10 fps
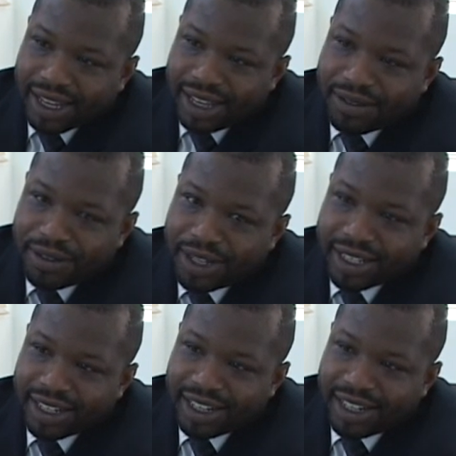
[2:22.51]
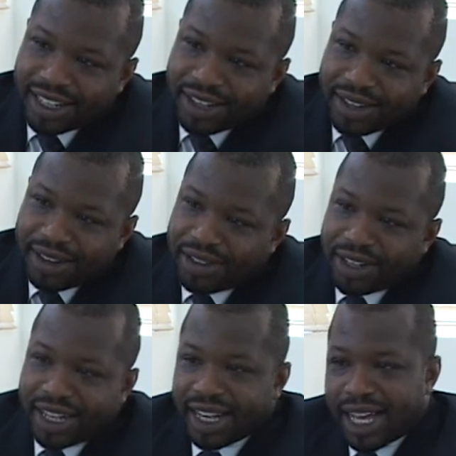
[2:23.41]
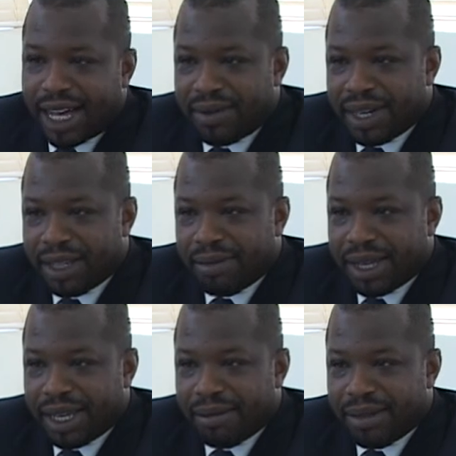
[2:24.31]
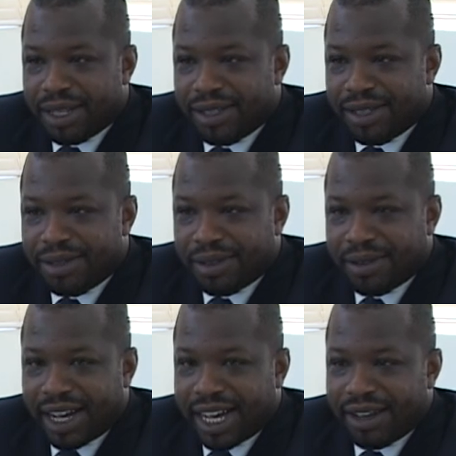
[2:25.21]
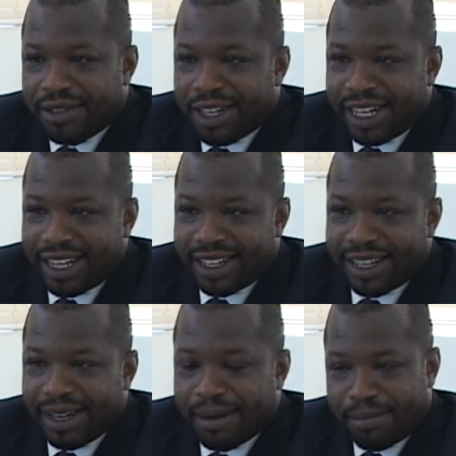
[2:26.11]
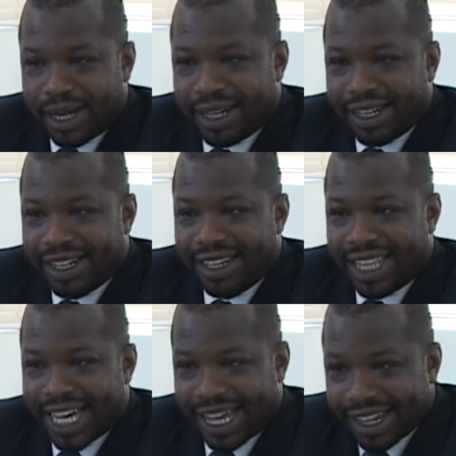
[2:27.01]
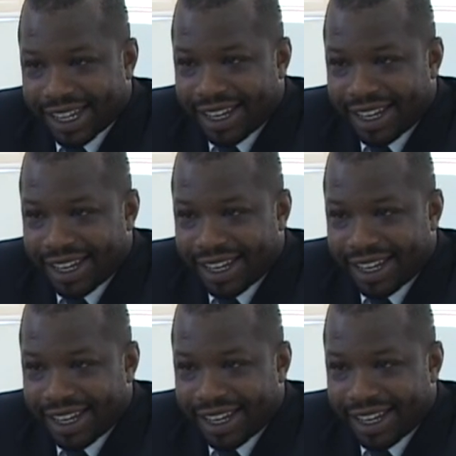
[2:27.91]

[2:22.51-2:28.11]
Unfortunately, you have a lot of cowardly Bahamians who thrive on nothing but that.